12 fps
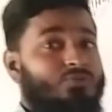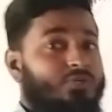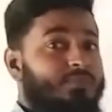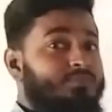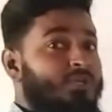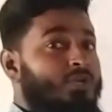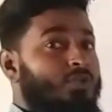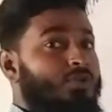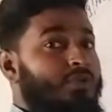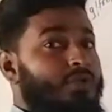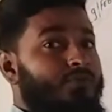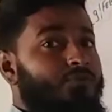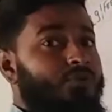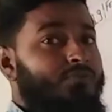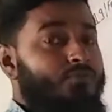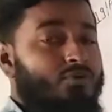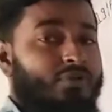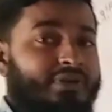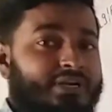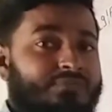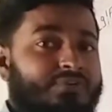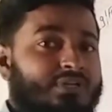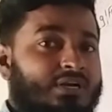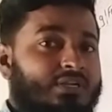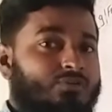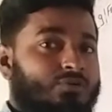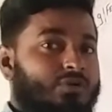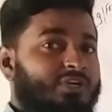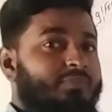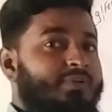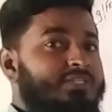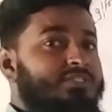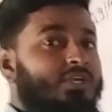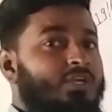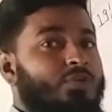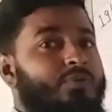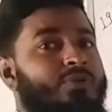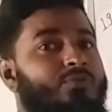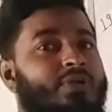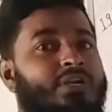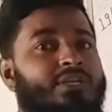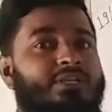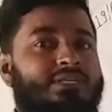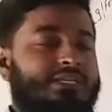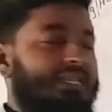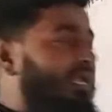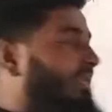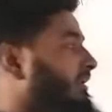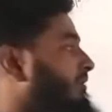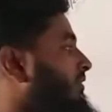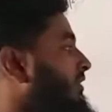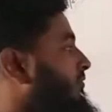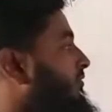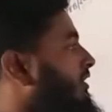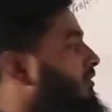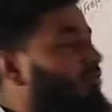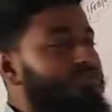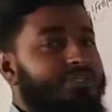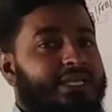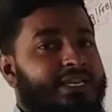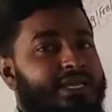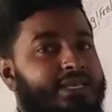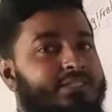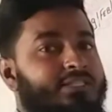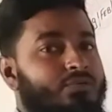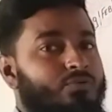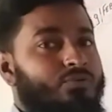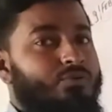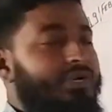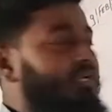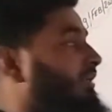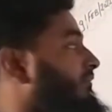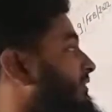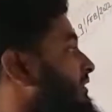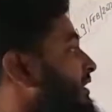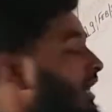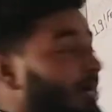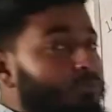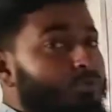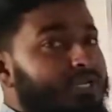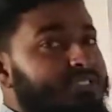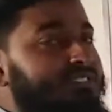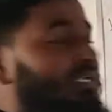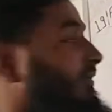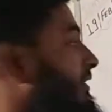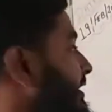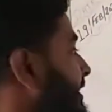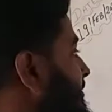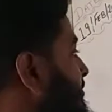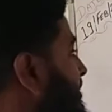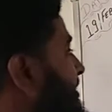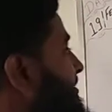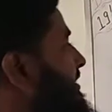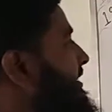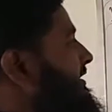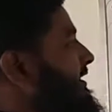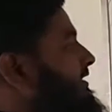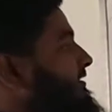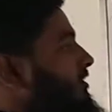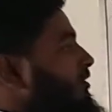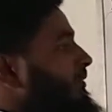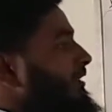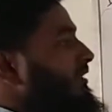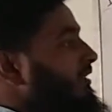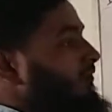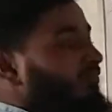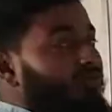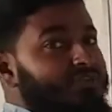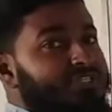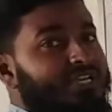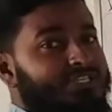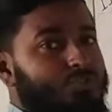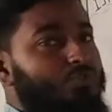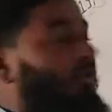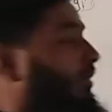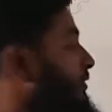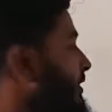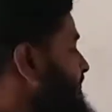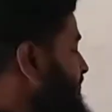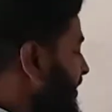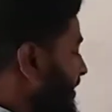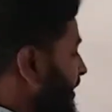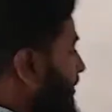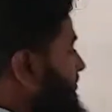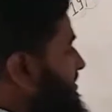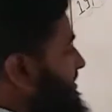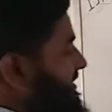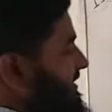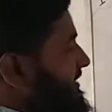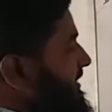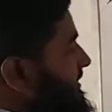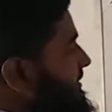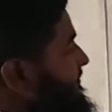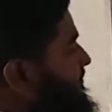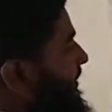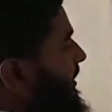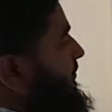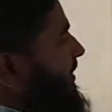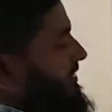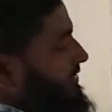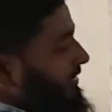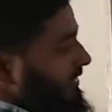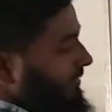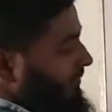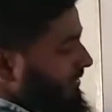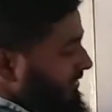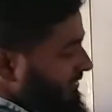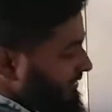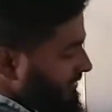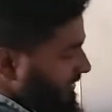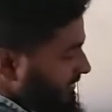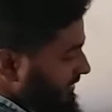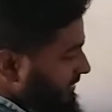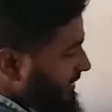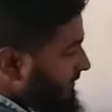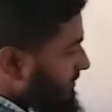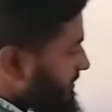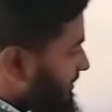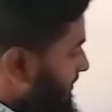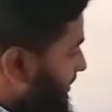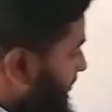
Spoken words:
Okay, if you're going to read with to 20 minutes, you can deal any number, word, question, anything you can deal with up to class 7, and that does not mean from which class you are. Okay, now the successor is, what's the number successor of this number?